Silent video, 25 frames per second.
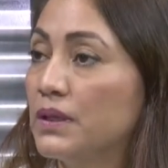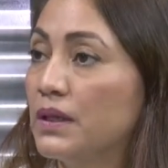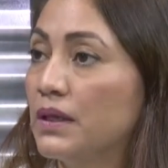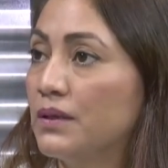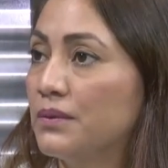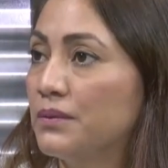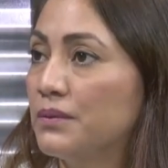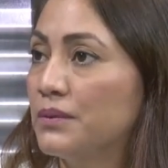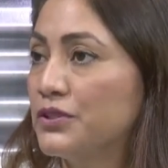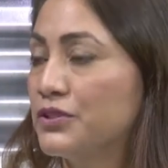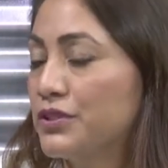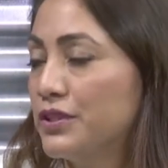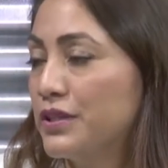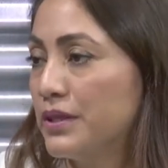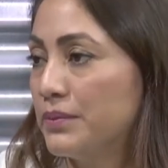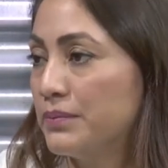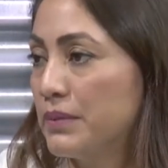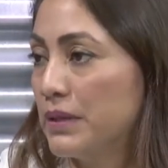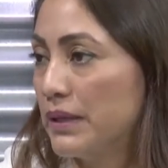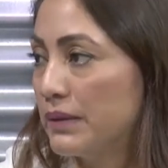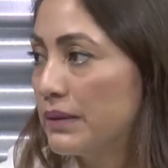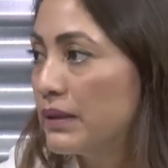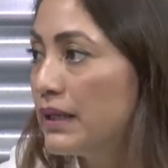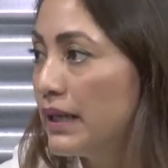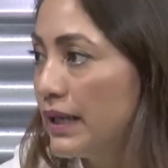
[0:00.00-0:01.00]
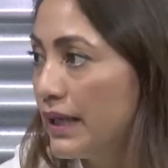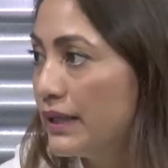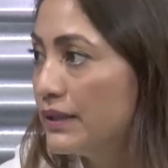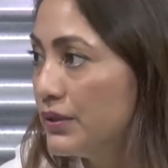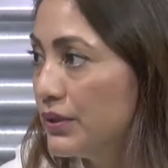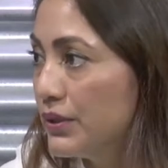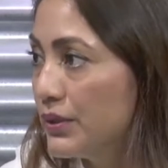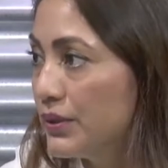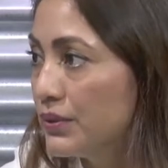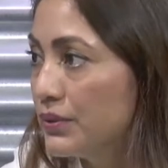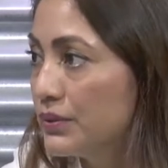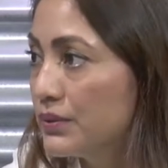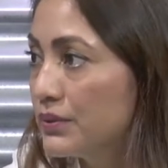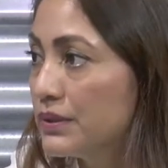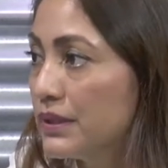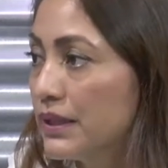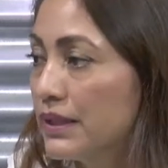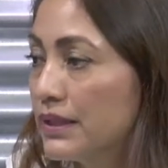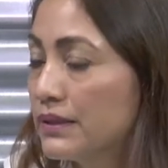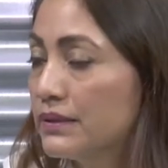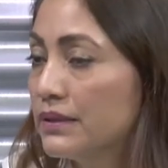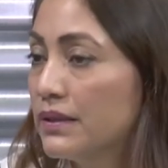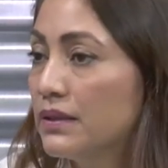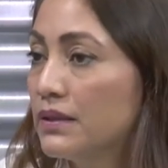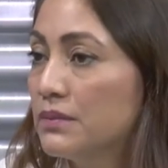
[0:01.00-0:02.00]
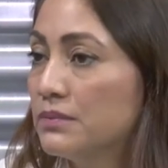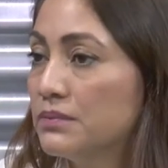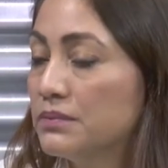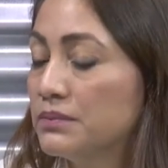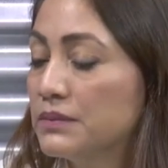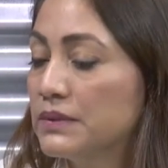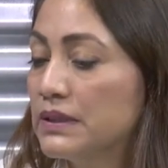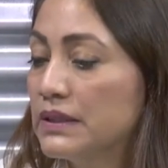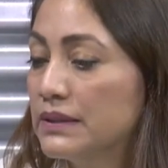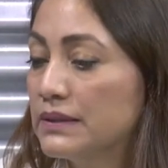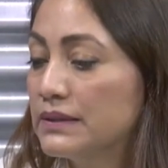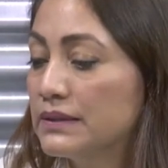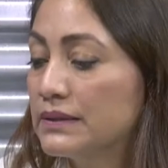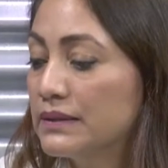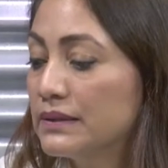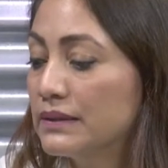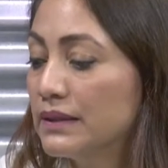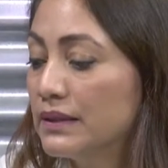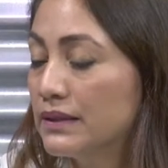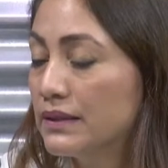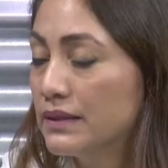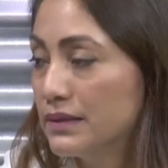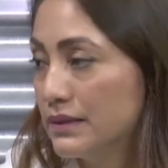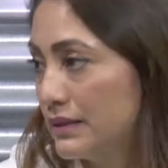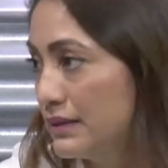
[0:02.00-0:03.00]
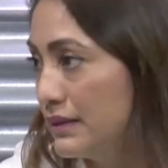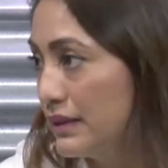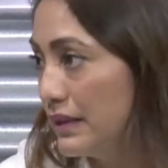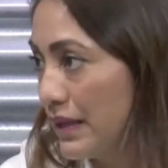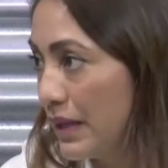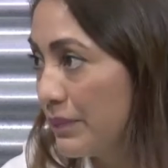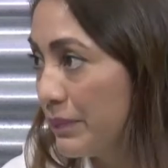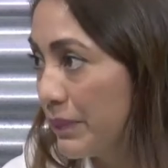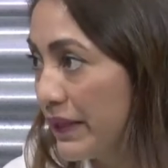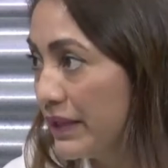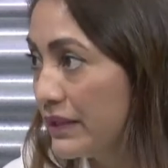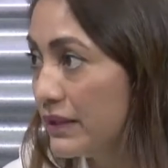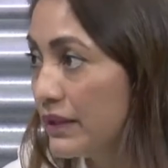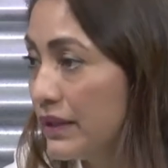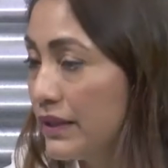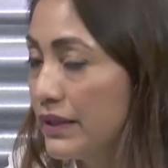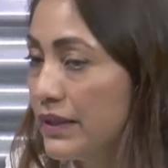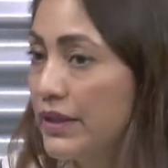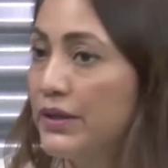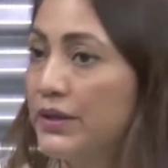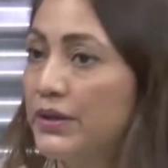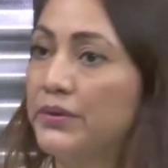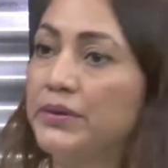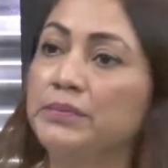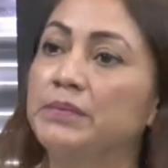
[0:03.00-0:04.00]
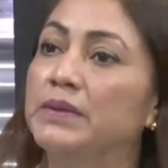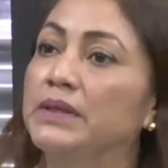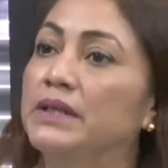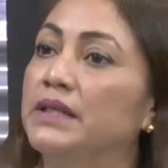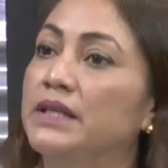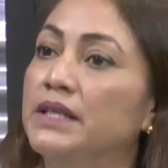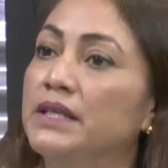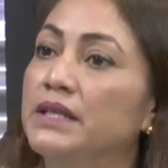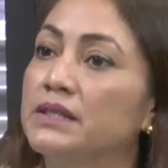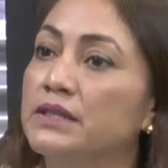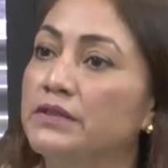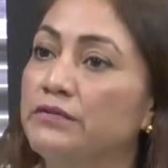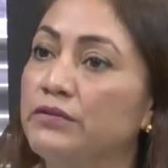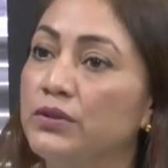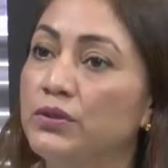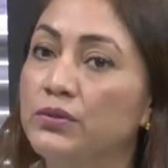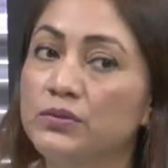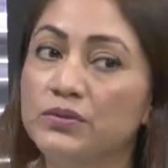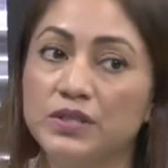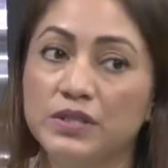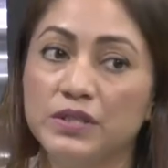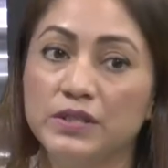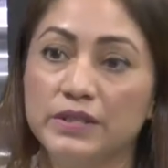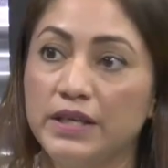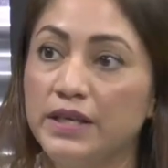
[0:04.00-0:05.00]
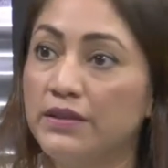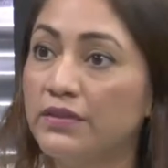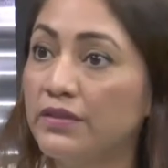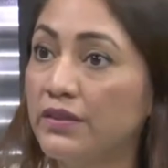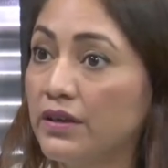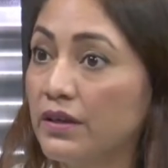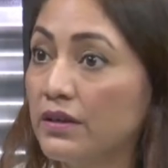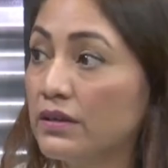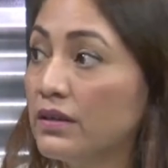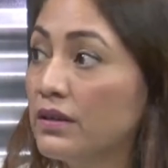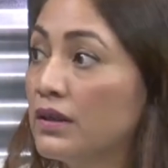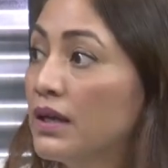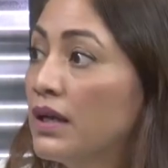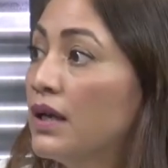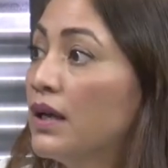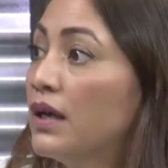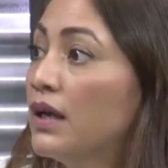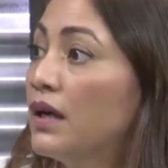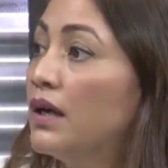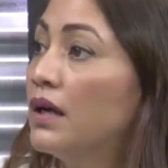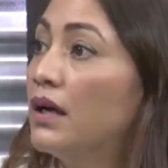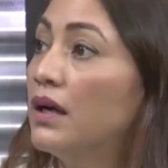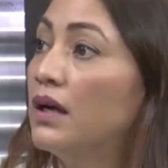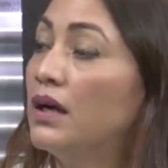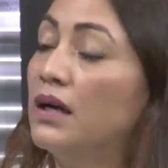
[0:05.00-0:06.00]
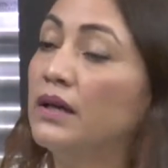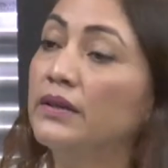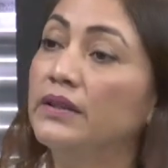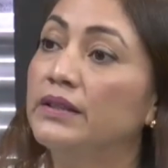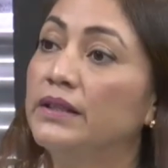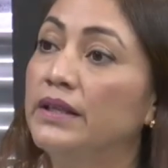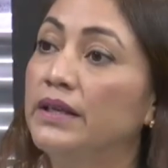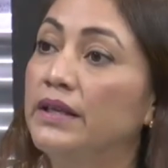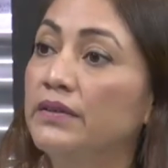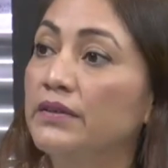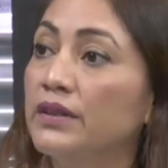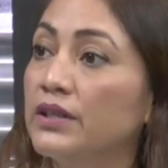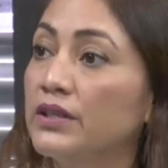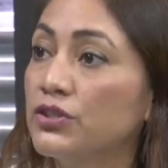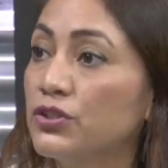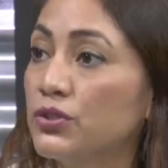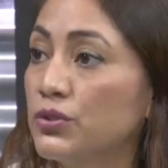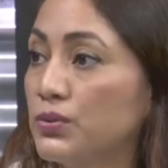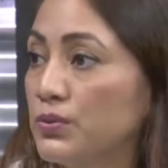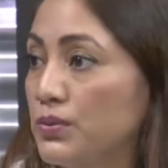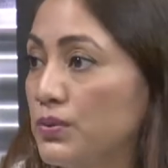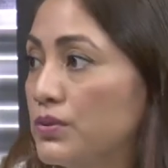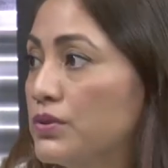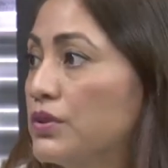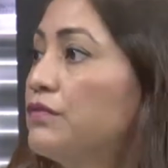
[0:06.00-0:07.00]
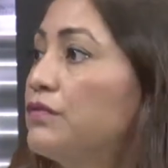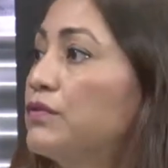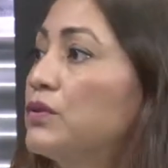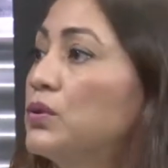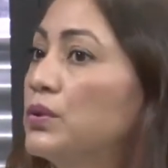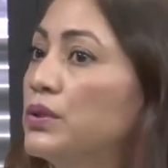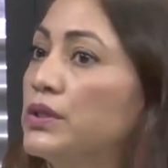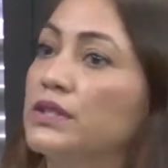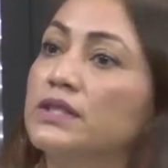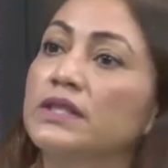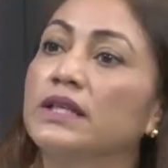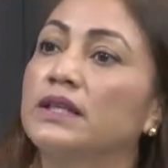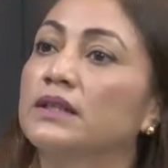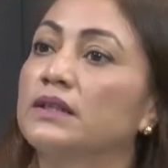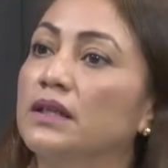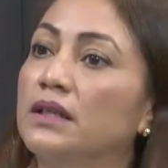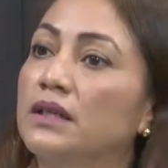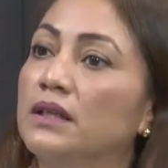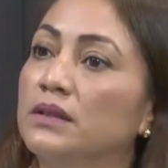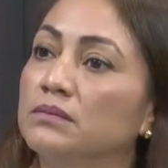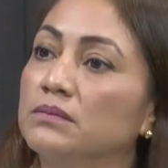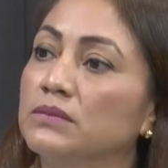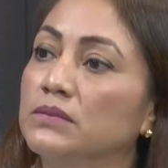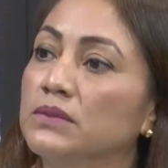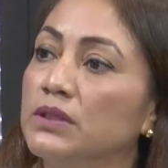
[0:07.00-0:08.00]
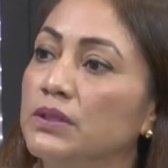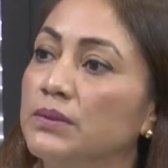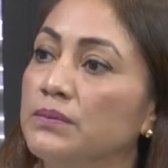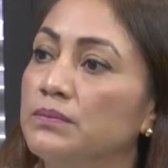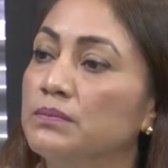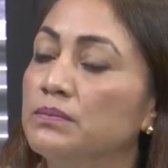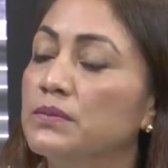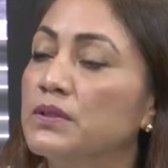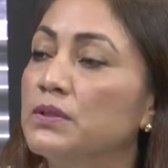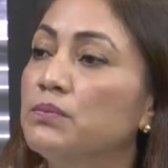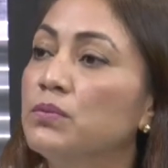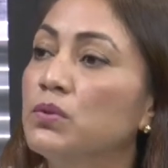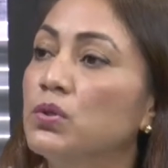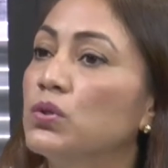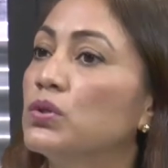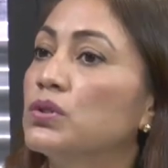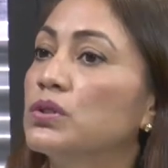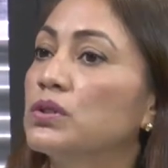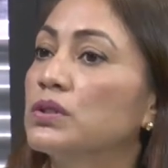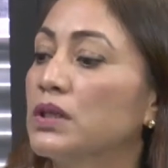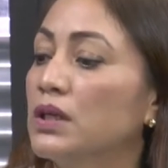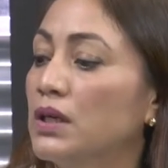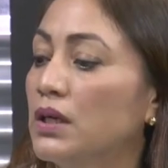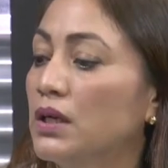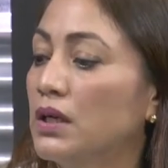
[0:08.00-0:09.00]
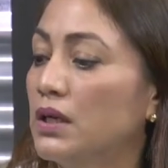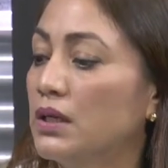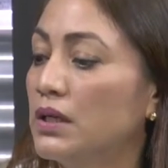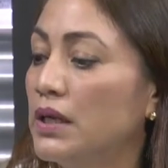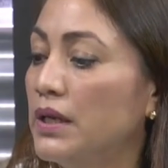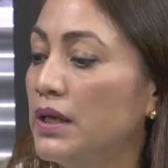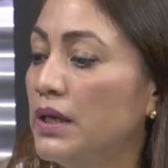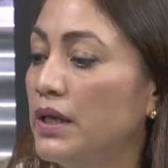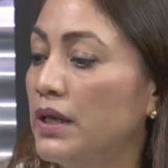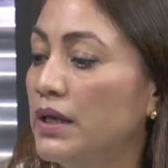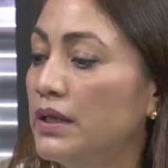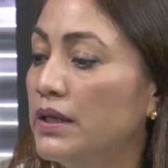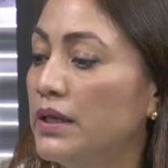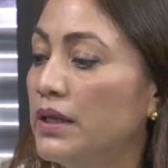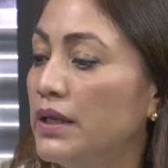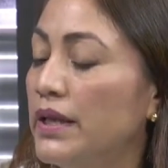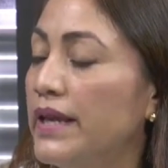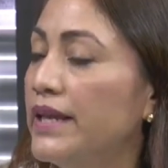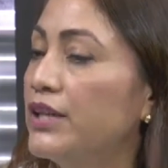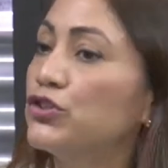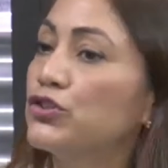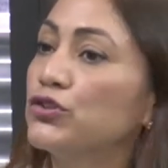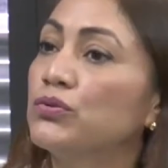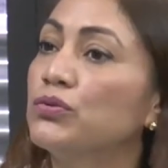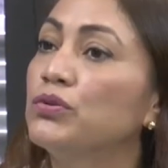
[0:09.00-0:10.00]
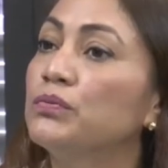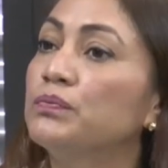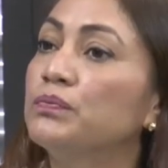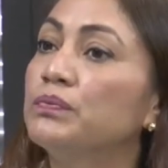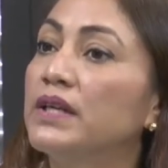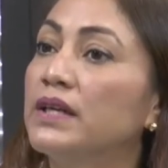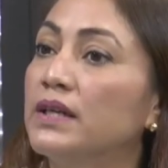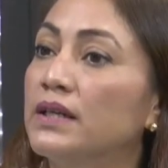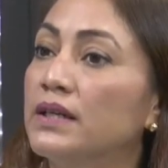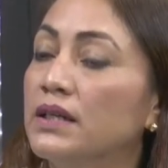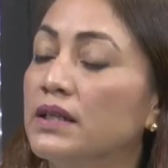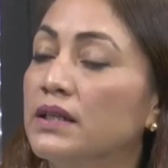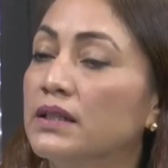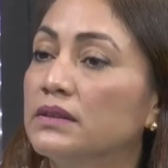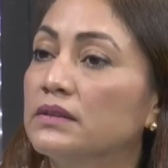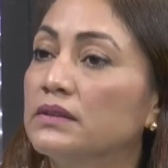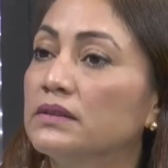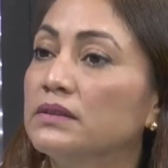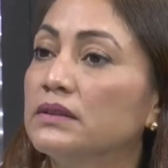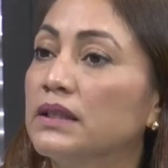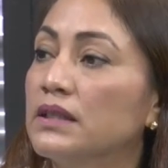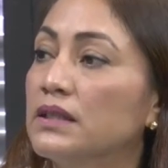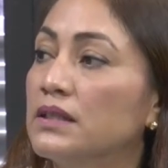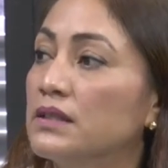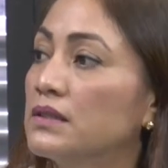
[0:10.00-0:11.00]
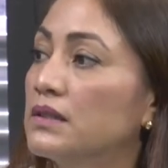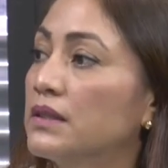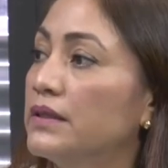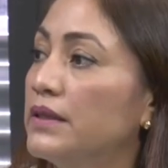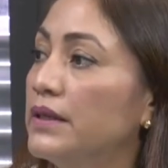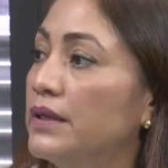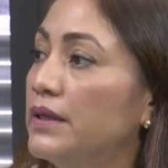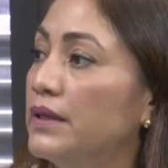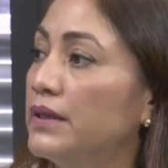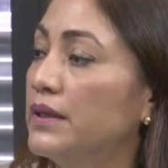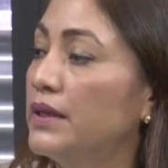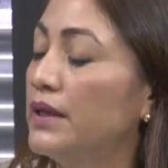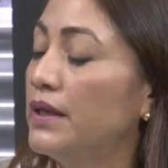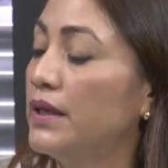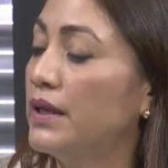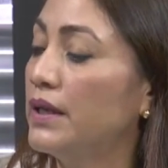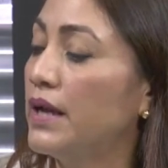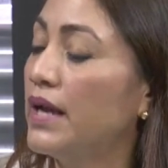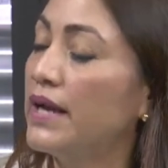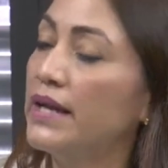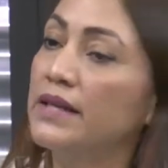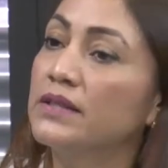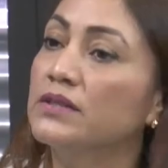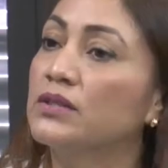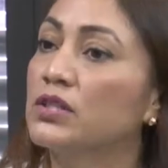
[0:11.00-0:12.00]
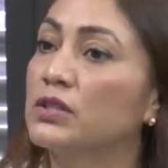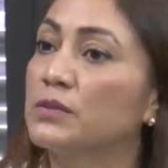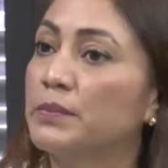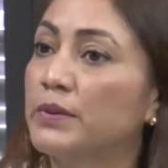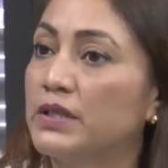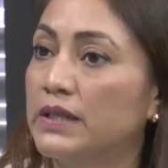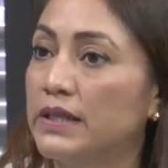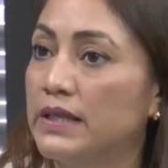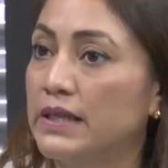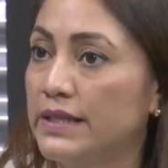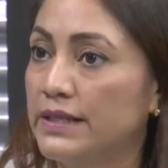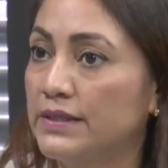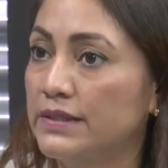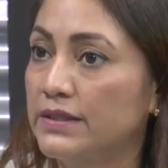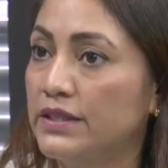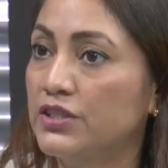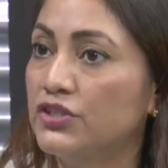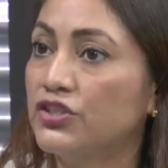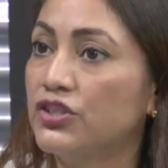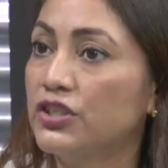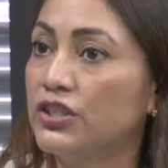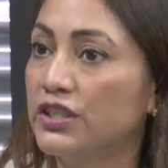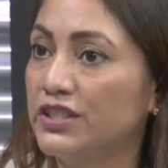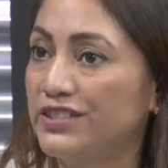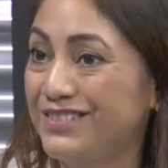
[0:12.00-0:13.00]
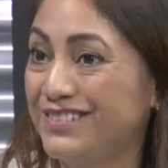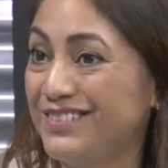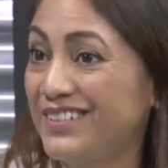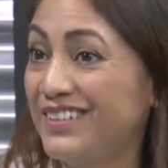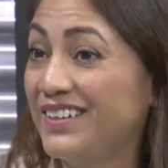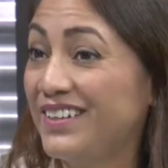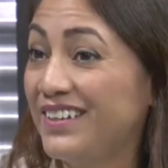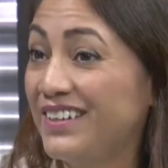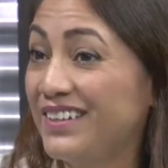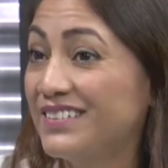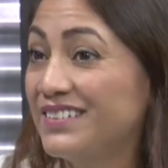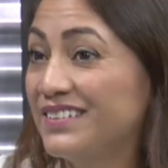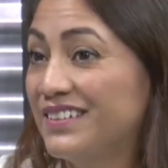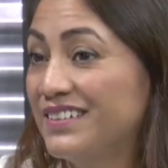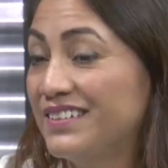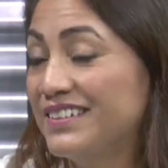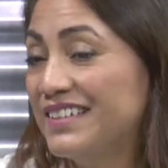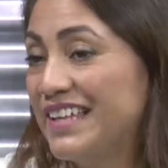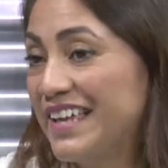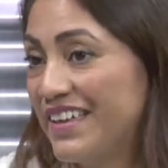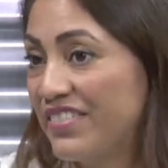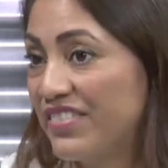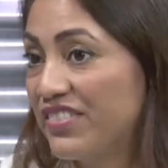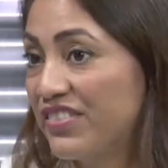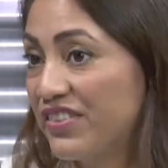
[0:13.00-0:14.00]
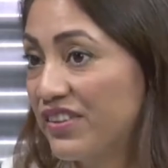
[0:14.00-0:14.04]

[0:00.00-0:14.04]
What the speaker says: which I'm glad, you know, that this has happened. And here in Belize, if you see data, the data shows, of course, that the age group that has the highest hospitalization and death,